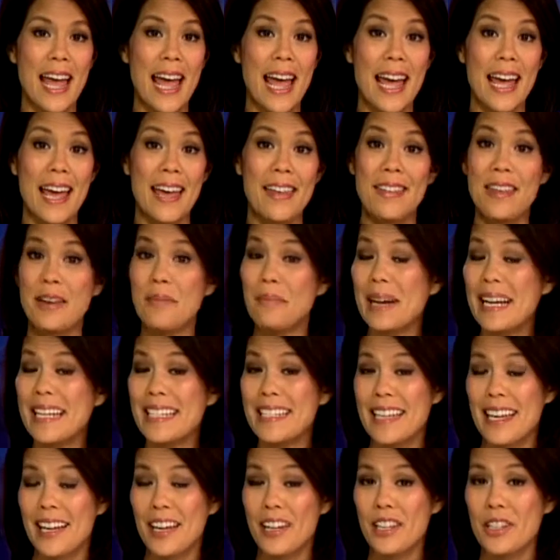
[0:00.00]
and they
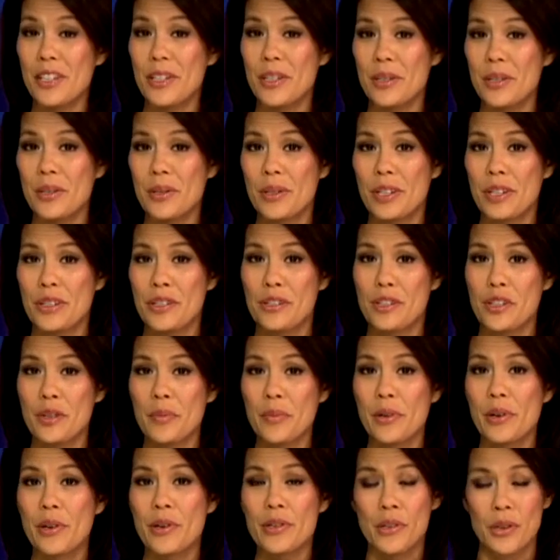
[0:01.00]
might tell you
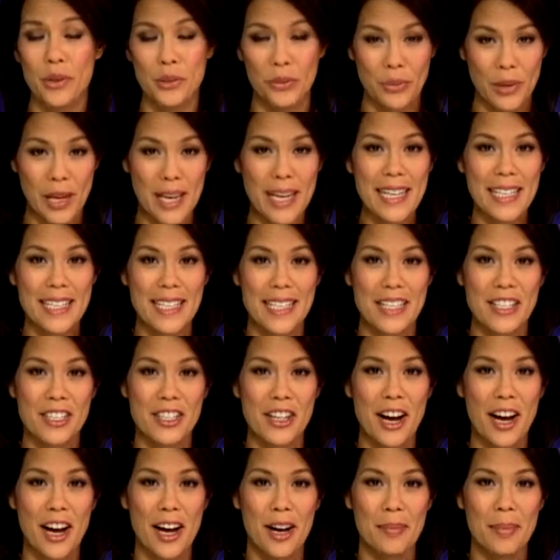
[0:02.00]
consumers are ready to
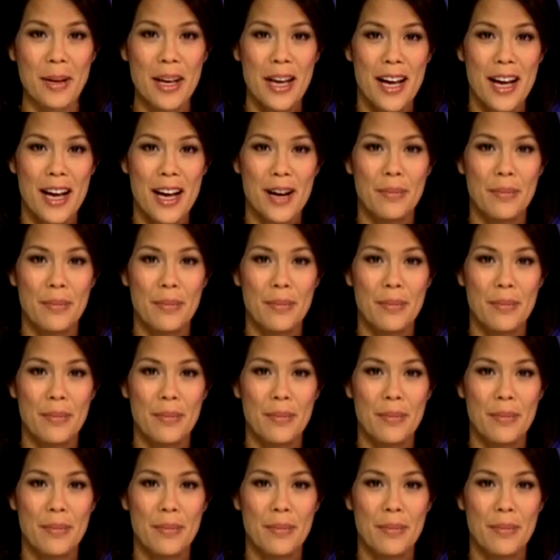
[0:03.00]
shop.